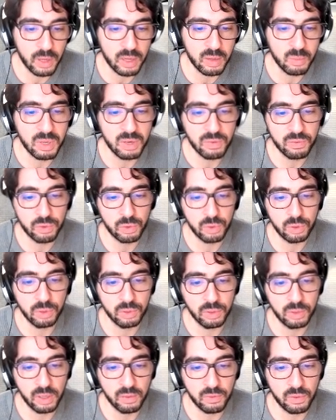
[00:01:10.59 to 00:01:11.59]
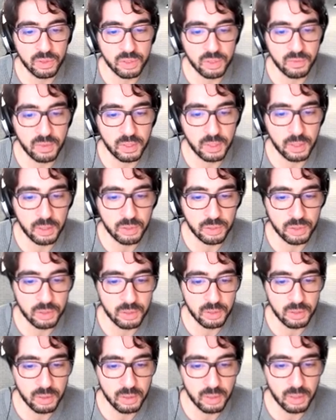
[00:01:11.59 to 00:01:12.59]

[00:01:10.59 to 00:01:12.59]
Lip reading: aiming for diversification